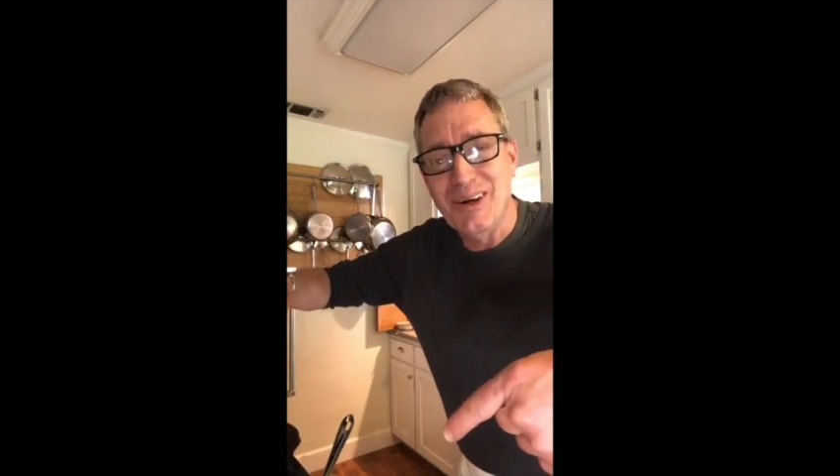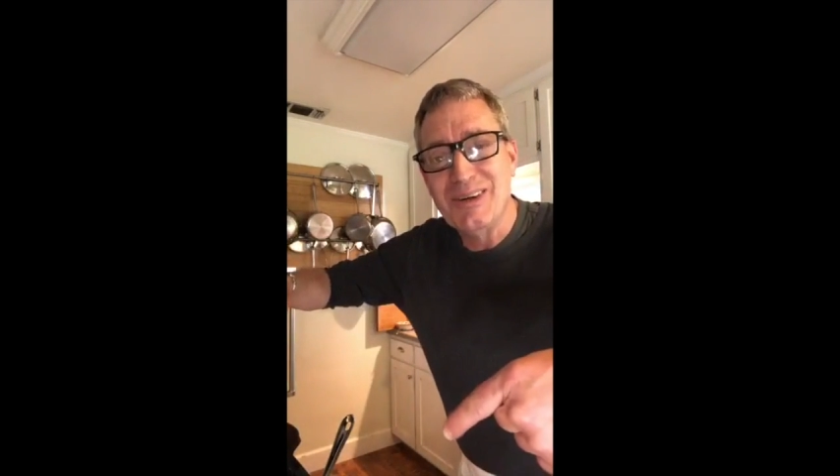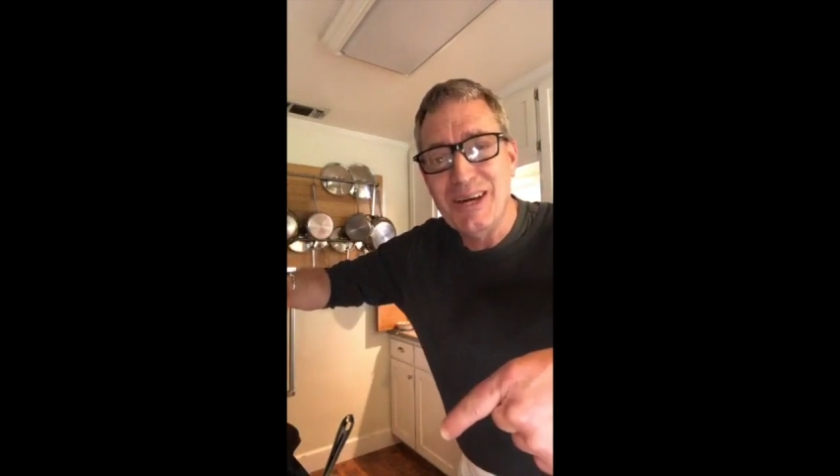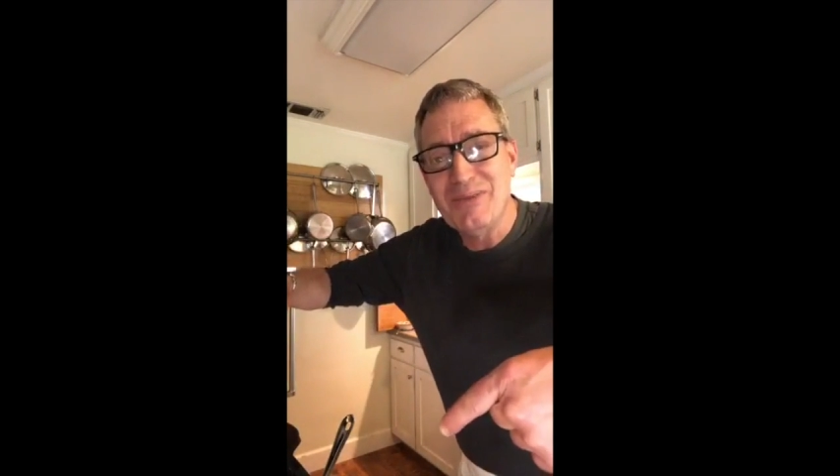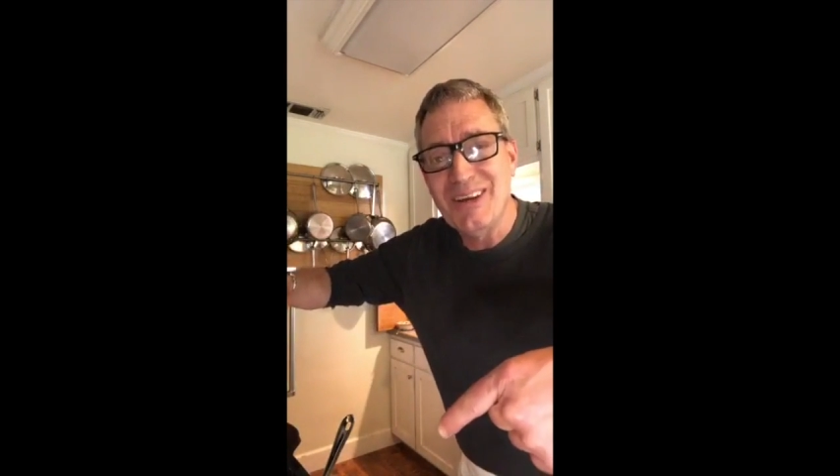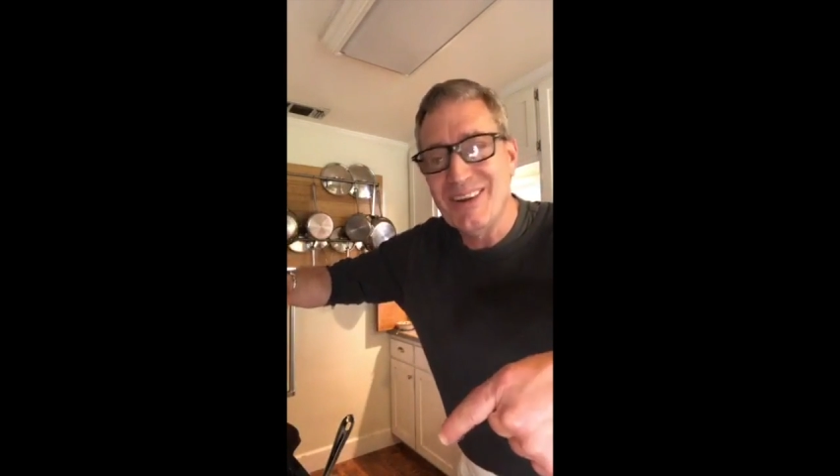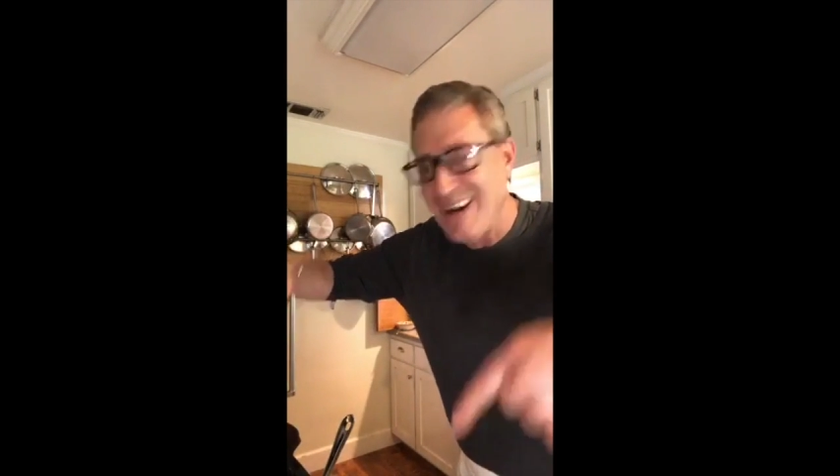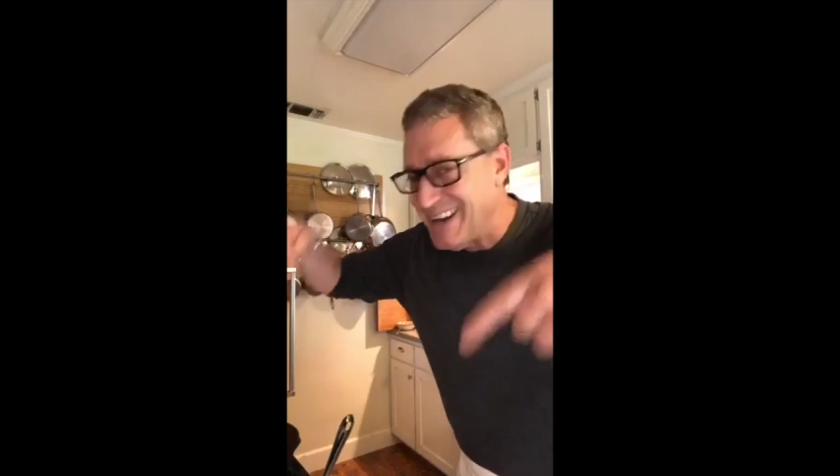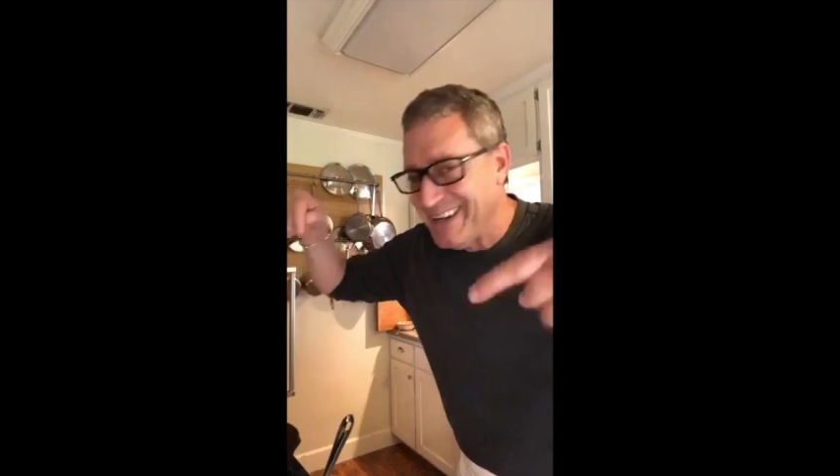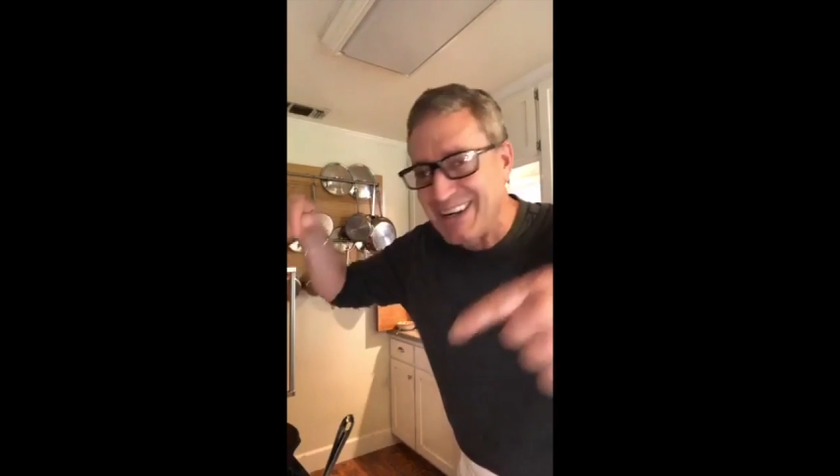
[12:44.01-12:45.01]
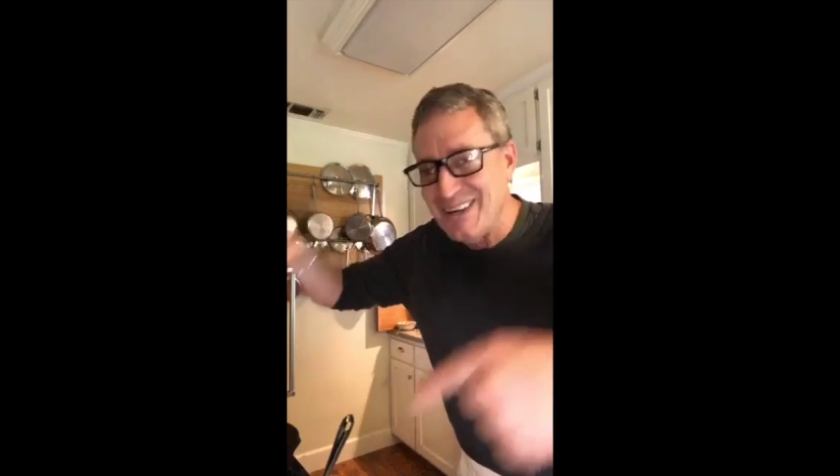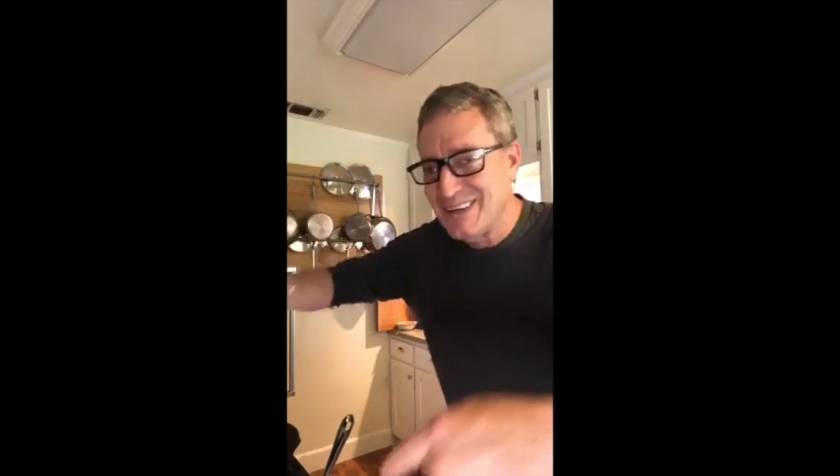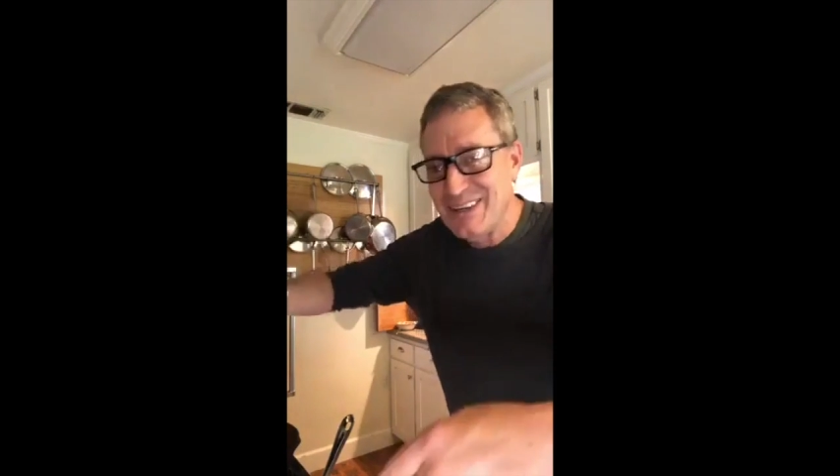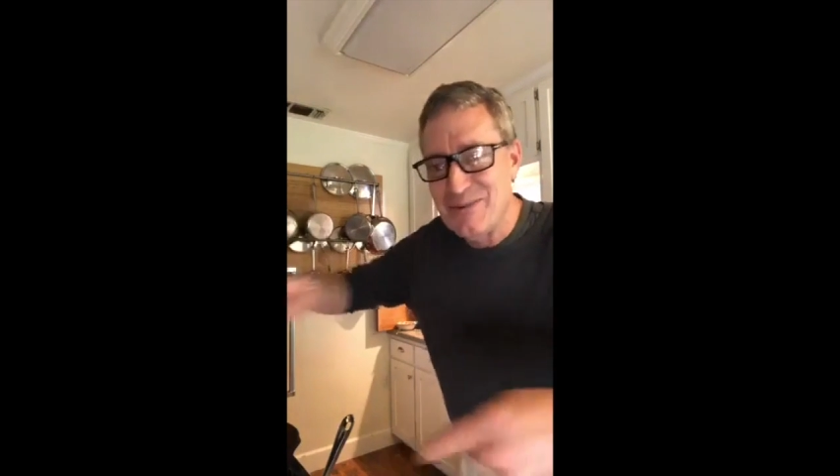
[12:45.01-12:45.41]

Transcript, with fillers: Okay, brother? I know you